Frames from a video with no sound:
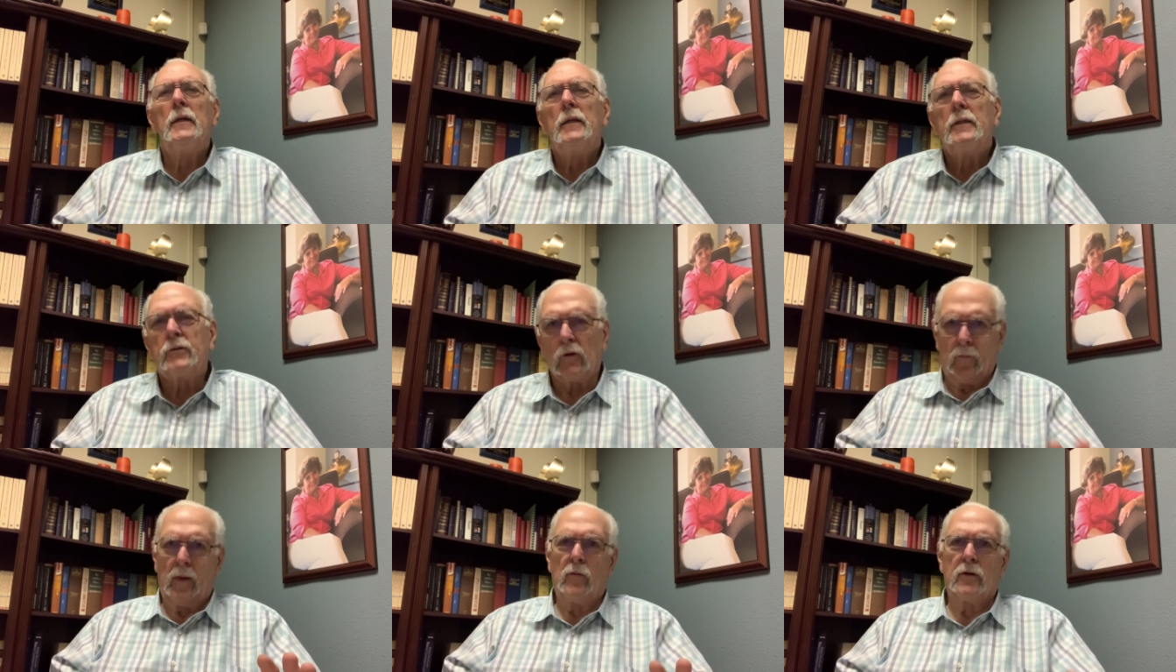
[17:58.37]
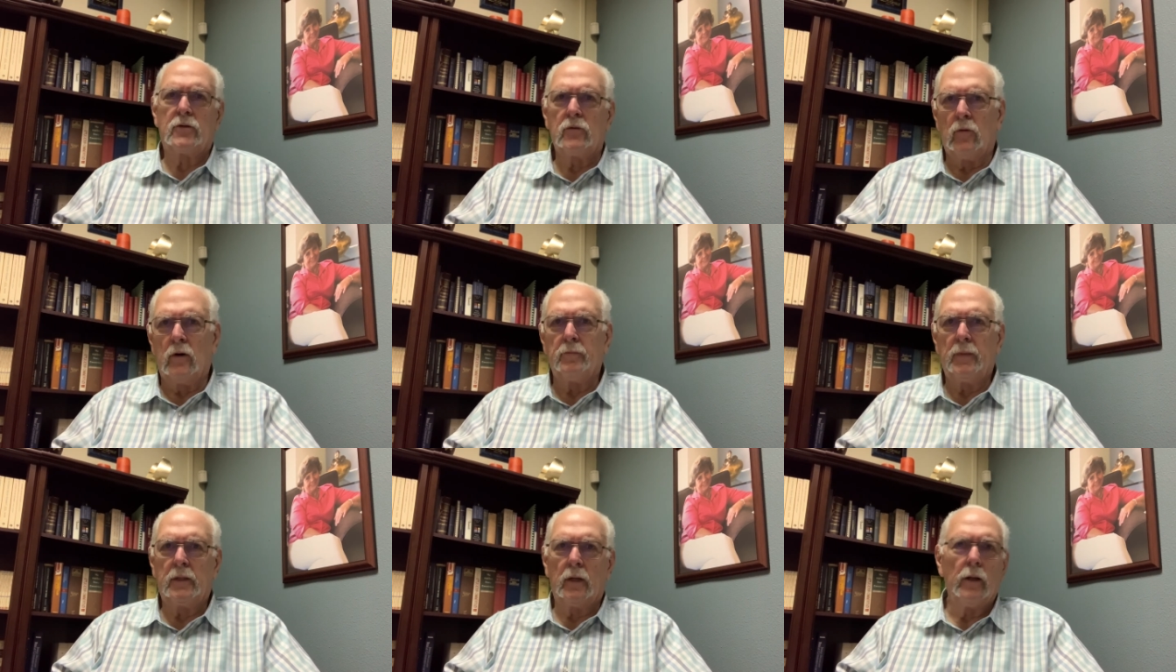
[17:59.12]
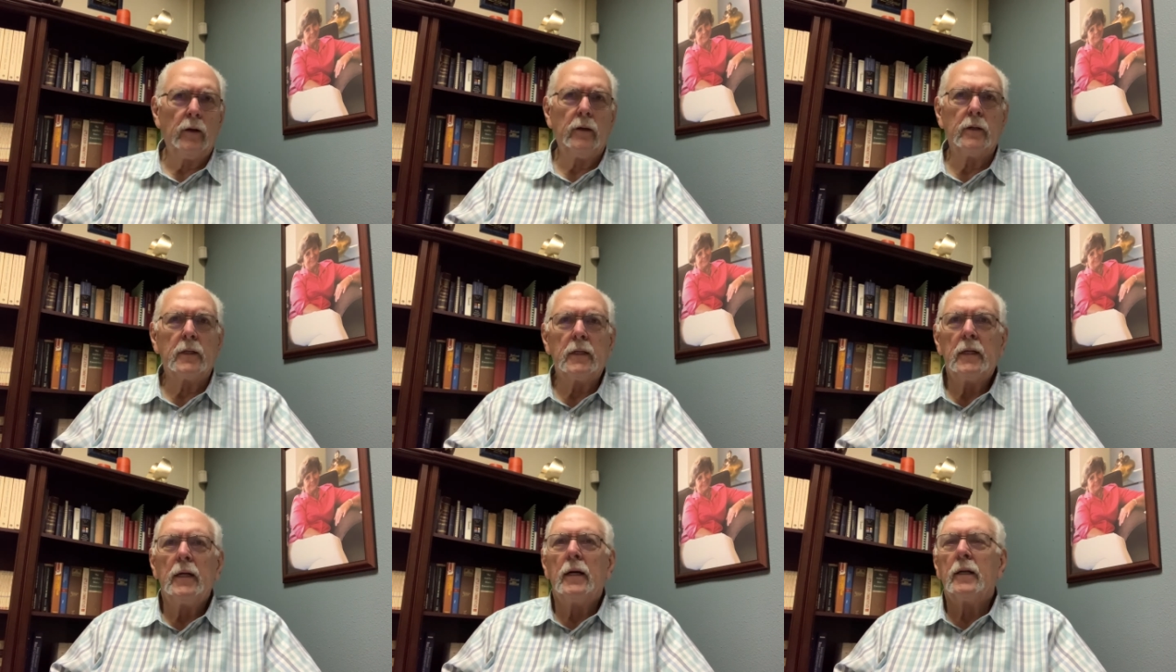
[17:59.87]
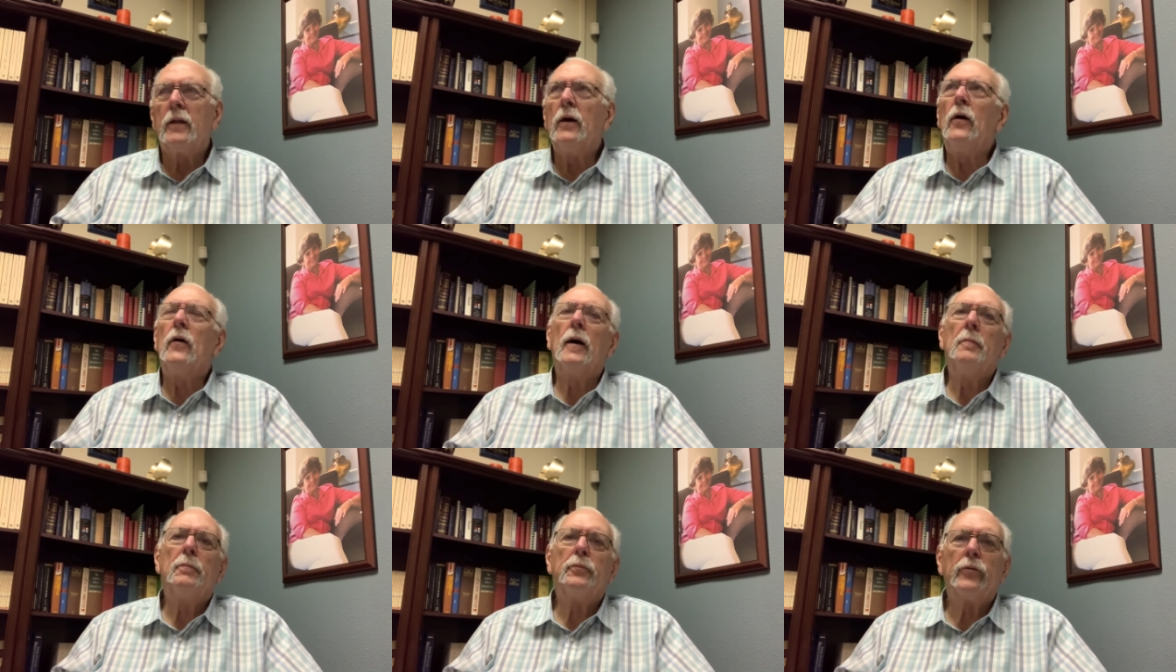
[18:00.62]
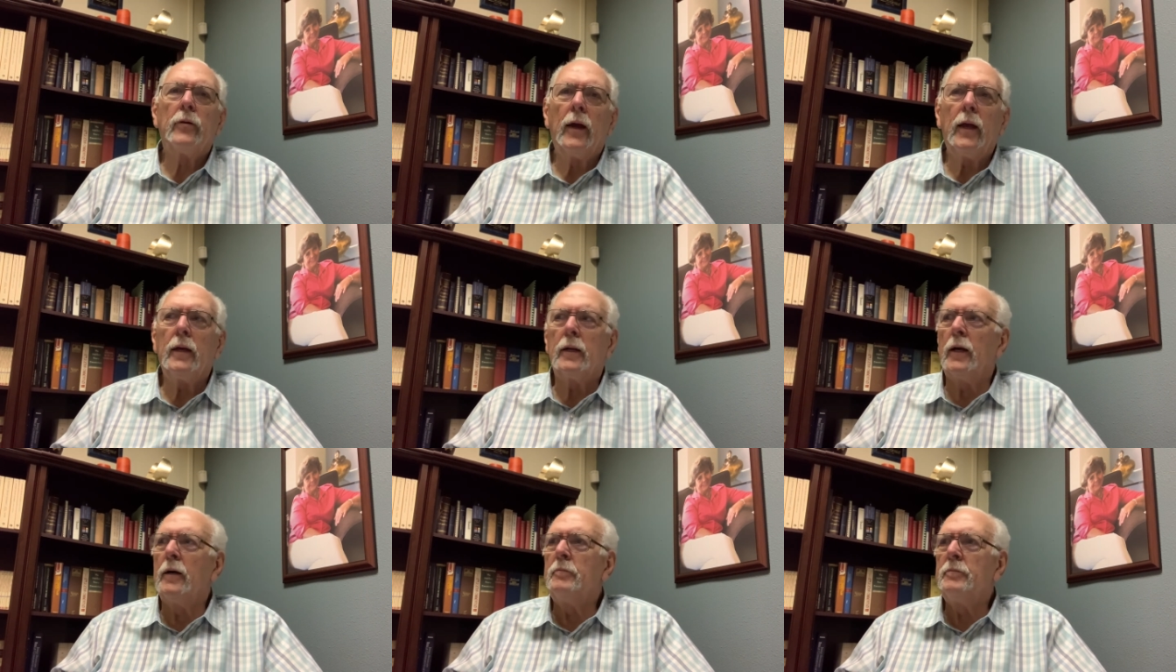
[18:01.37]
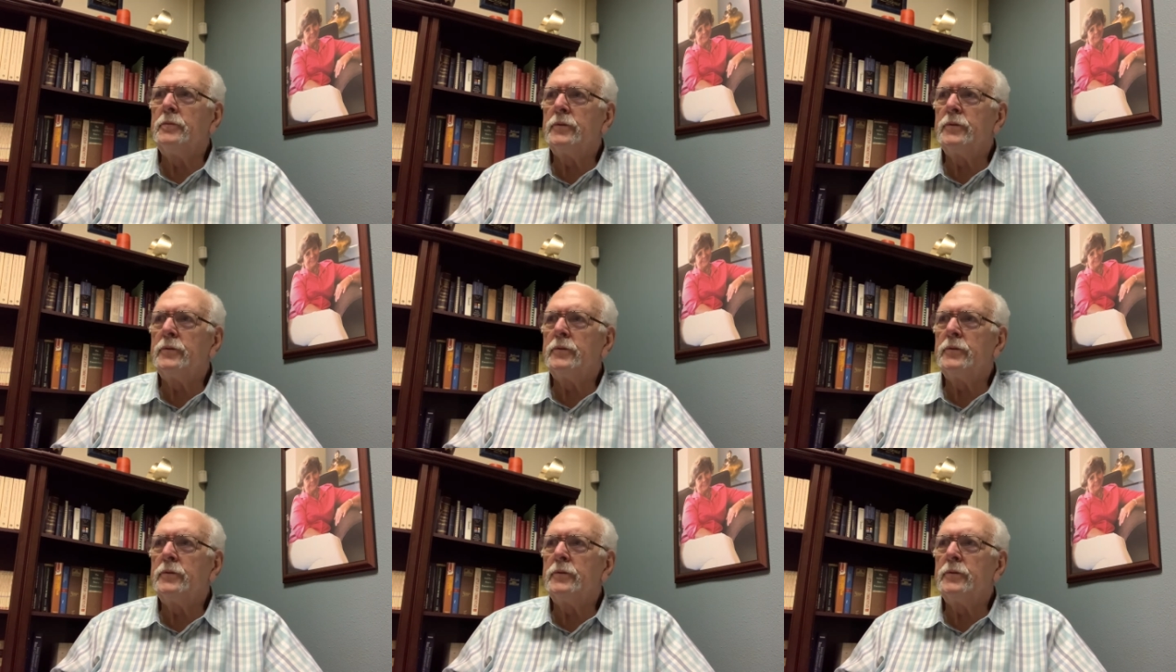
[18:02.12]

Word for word: show me what you want me to learn. No, I'm praying. I'm,